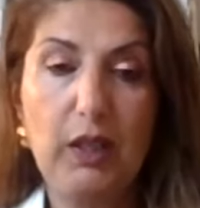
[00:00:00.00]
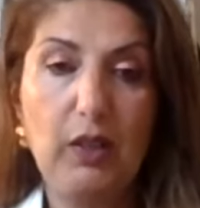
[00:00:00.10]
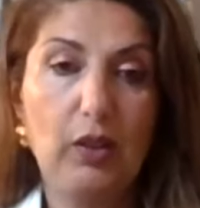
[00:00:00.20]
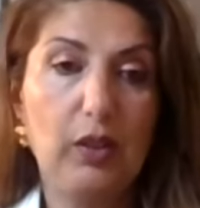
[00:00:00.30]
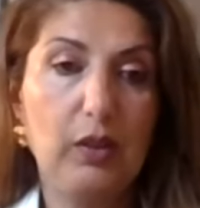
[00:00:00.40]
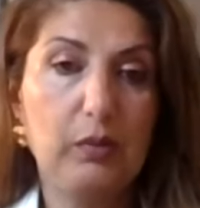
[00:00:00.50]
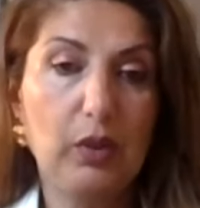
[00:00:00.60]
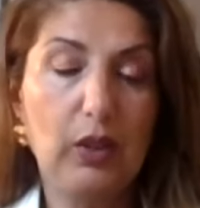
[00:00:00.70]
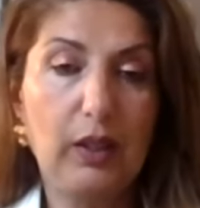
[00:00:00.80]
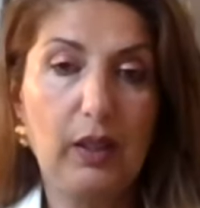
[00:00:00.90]

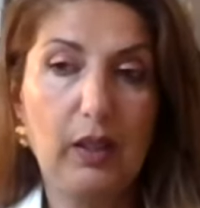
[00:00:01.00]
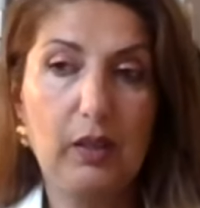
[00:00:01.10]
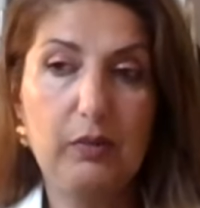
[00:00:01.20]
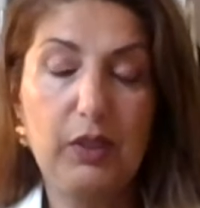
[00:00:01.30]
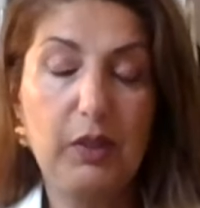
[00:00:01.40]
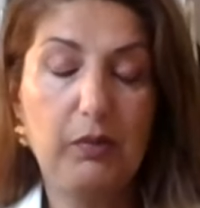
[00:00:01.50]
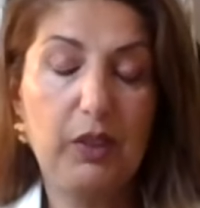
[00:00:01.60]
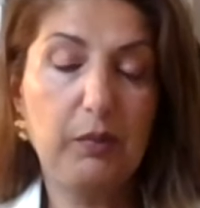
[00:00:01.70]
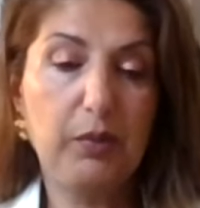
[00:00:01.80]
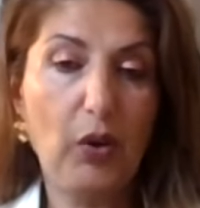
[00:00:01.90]
with
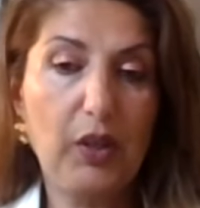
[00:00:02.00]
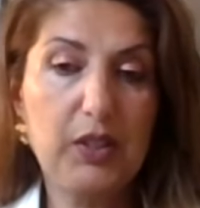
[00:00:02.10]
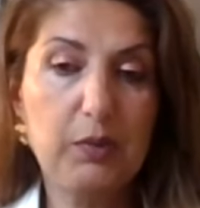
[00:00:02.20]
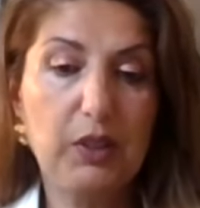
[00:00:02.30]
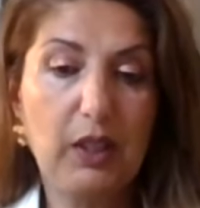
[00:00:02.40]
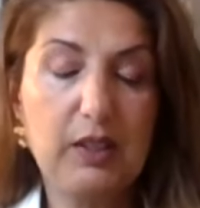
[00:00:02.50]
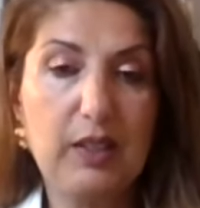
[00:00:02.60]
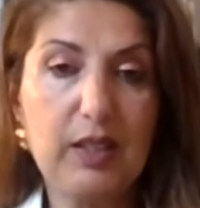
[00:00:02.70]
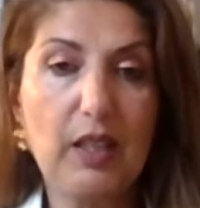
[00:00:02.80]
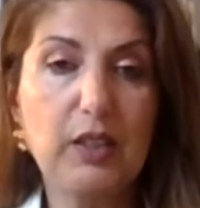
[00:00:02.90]
the brokers, but they
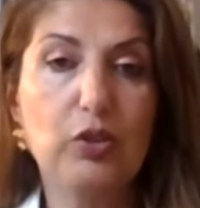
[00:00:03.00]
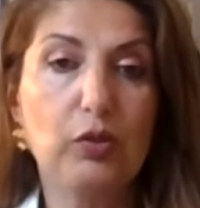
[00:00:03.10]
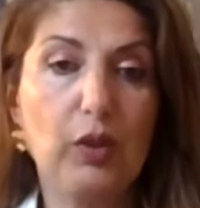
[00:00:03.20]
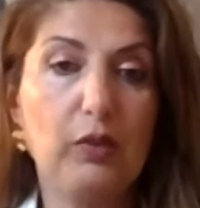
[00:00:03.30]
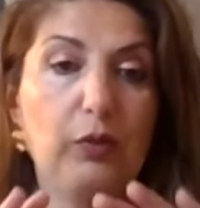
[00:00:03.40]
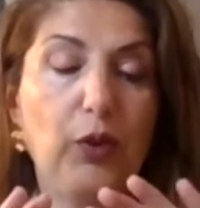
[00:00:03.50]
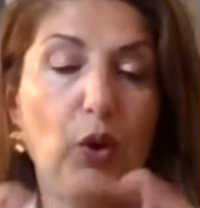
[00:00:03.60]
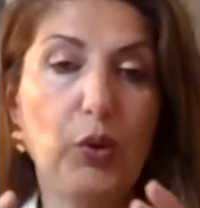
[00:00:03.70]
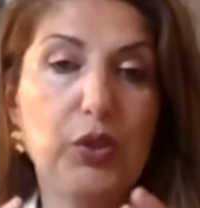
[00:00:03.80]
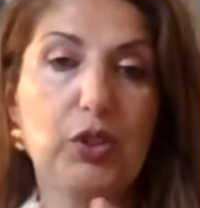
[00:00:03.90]
decided to
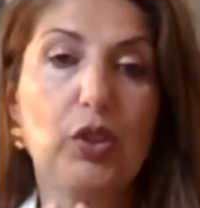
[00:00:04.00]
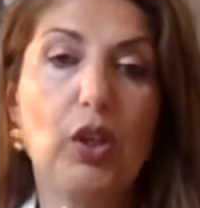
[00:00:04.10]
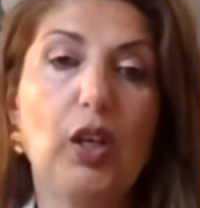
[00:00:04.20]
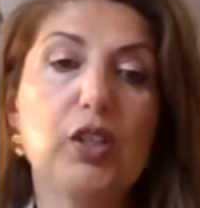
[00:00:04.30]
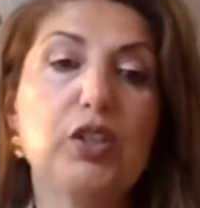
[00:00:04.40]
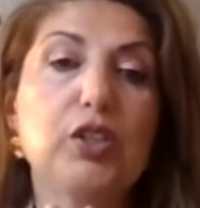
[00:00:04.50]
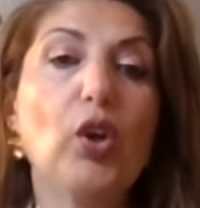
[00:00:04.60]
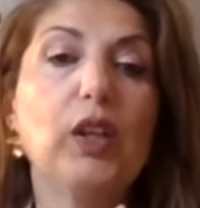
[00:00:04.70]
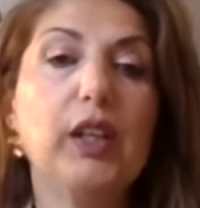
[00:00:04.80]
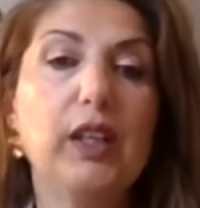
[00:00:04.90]
focus
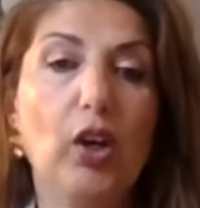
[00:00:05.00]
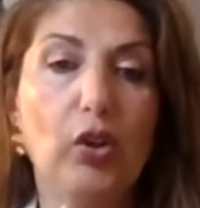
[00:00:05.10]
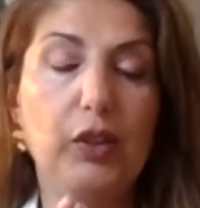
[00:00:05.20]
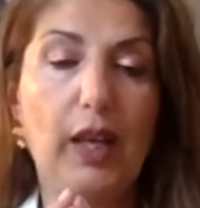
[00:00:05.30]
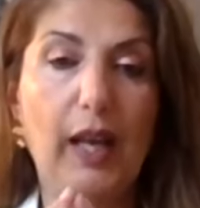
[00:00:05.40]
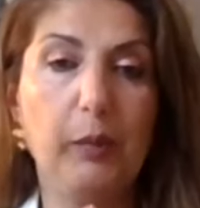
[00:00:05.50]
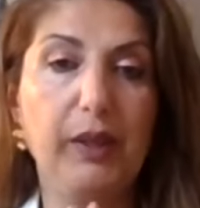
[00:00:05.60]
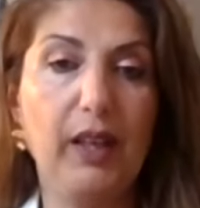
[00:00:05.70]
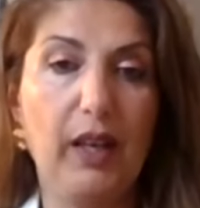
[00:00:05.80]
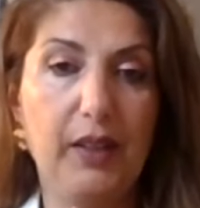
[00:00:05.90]
solely on
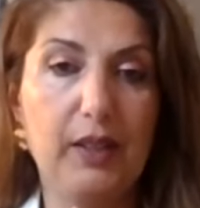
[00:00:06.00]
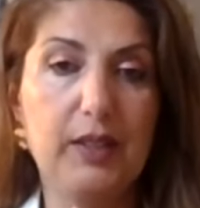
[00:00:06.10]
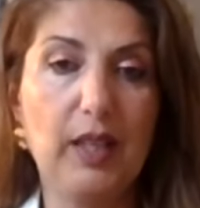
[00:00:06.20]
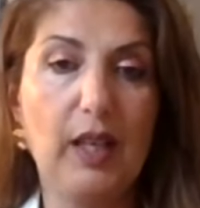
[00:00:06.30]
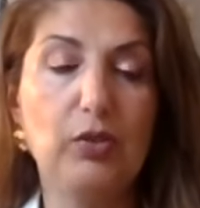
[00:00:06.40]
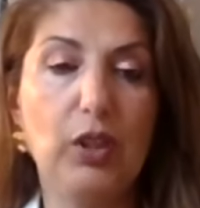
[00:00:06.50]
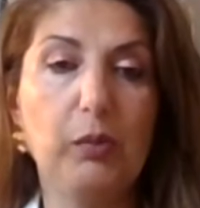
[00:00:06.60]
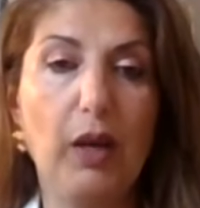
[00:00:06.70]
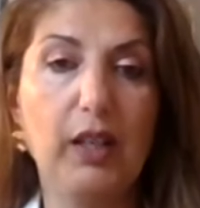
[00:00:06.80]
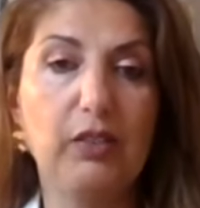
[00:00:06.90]
helping others and doing
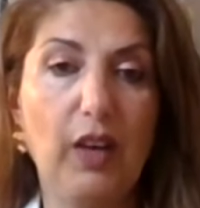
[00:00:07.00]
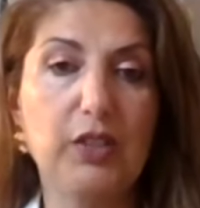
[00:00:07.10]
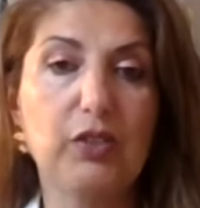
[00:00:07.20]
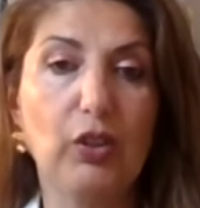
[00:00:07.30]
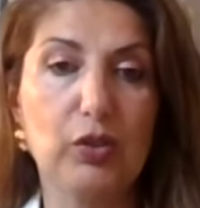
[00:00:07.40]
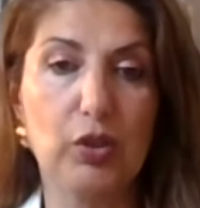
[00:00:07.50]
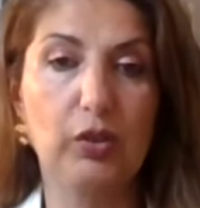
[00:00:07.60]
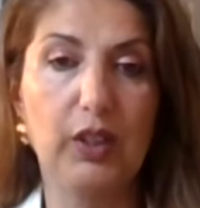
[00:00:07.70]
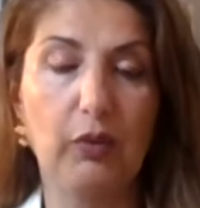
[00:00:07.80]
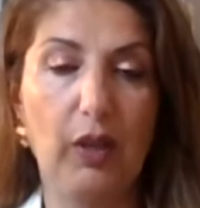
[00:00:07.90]
my advisory
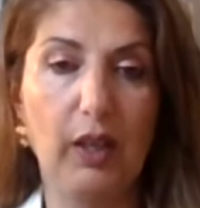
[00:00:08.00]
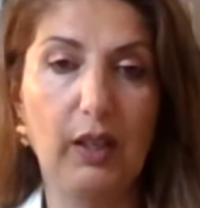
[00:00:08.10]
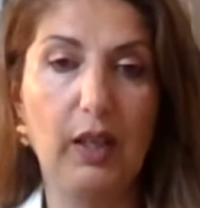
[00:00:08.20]
consulting work.